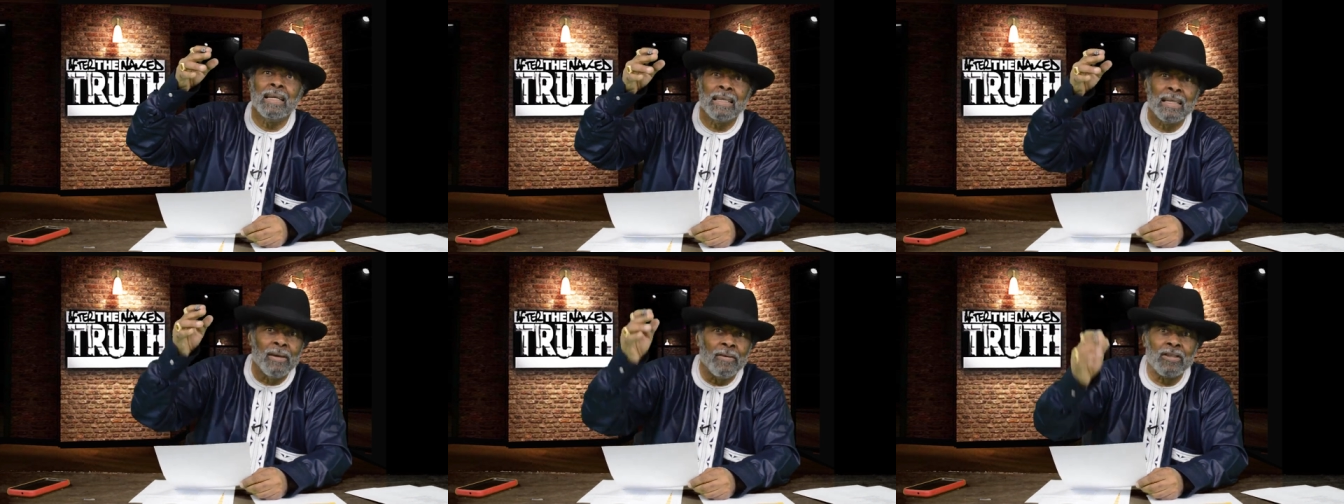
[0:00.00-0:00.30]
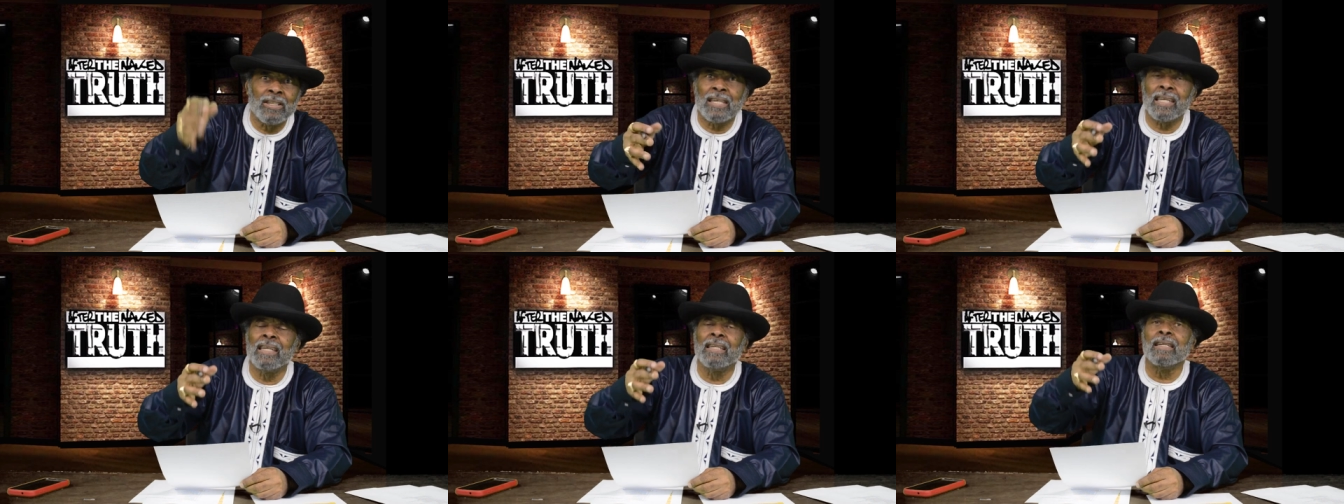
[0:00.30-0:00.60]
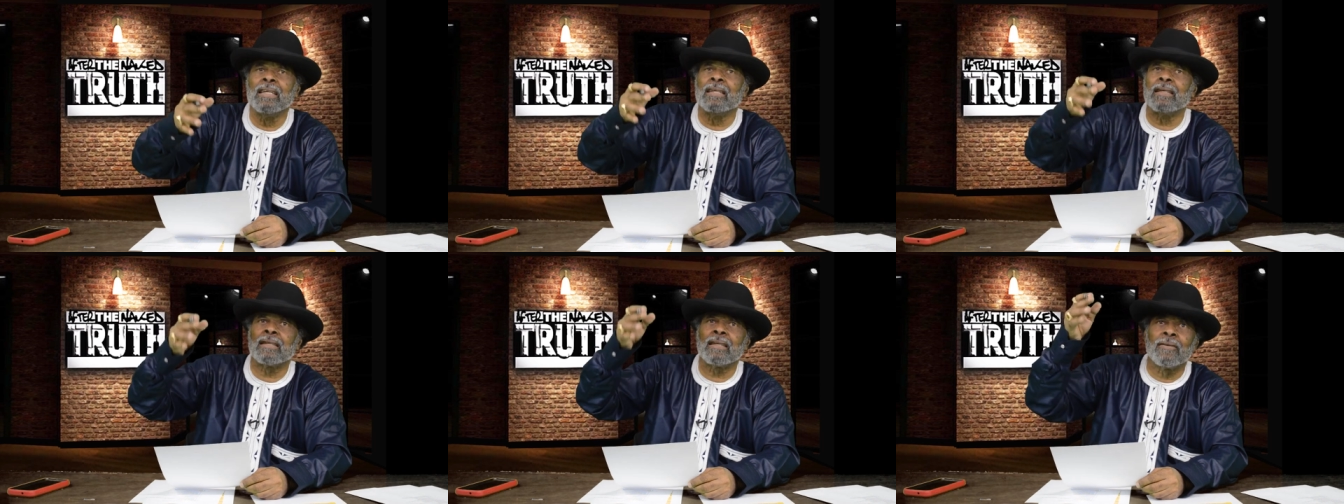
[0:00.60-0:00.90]

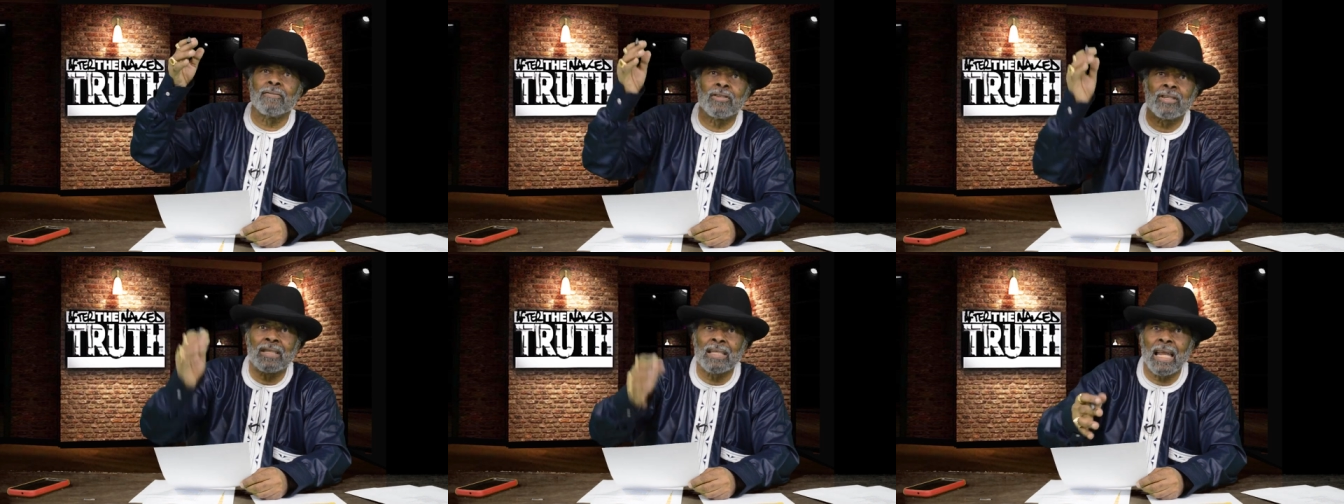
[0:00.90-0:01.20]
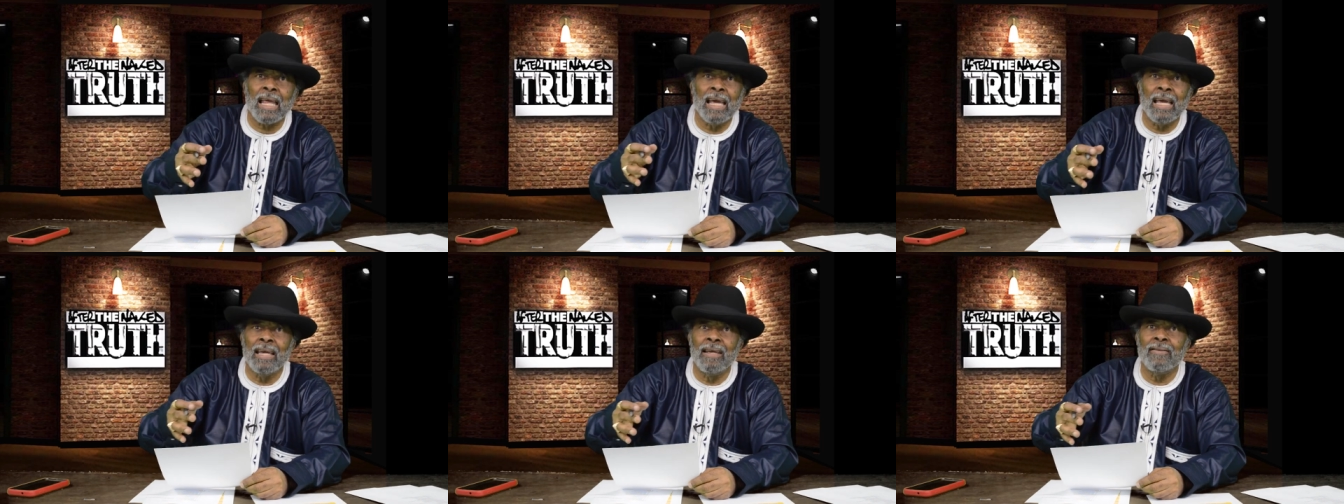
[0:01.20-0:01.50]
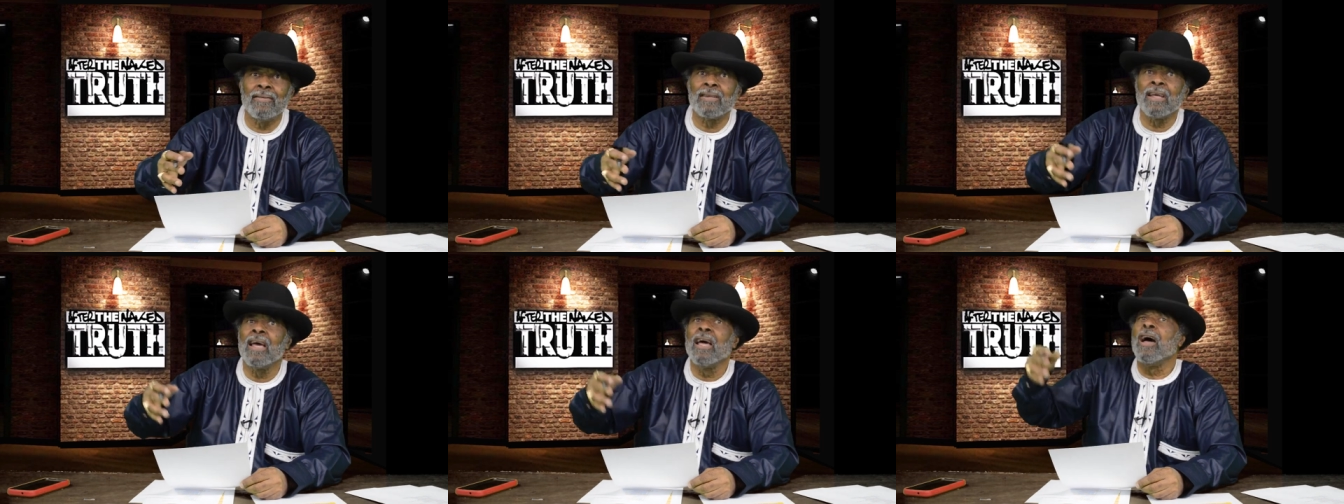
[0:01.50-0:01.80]
descendants of
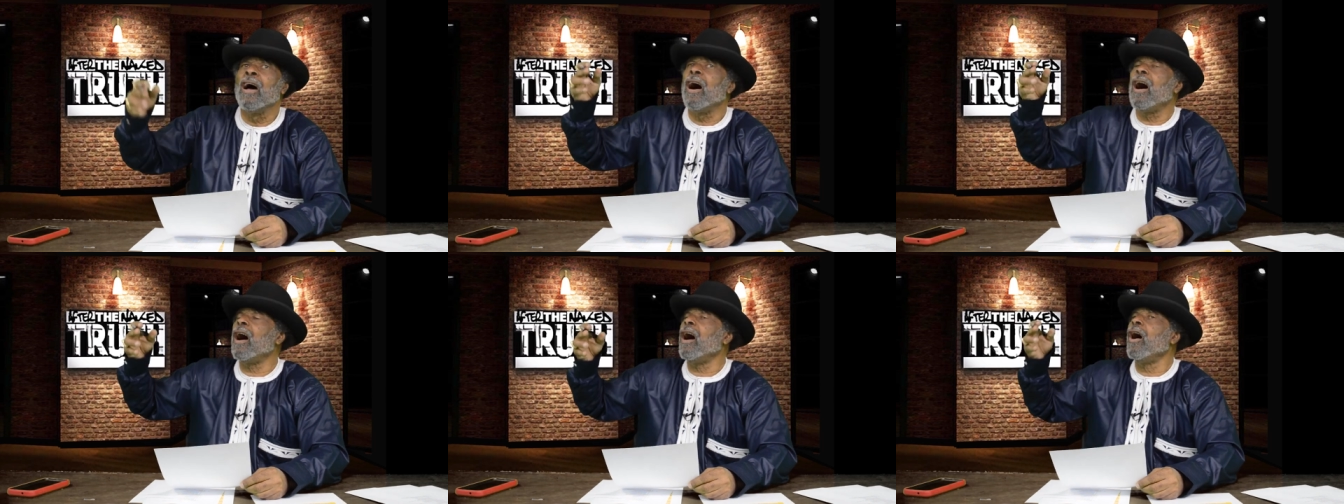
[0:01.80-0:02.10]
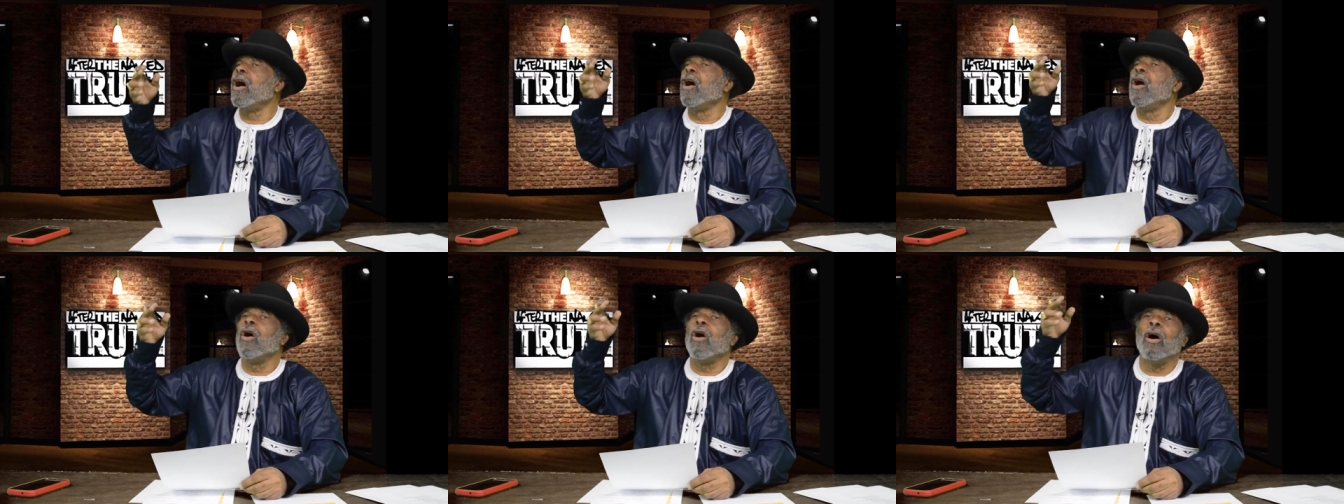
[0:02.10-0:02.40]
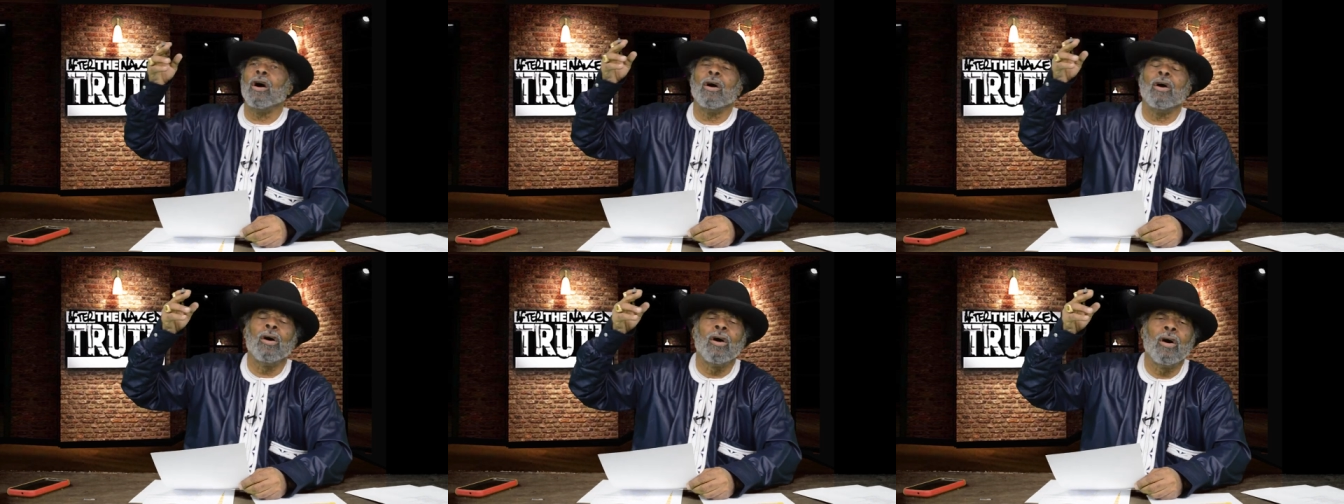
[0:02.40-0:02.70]
slaves, uh, uh,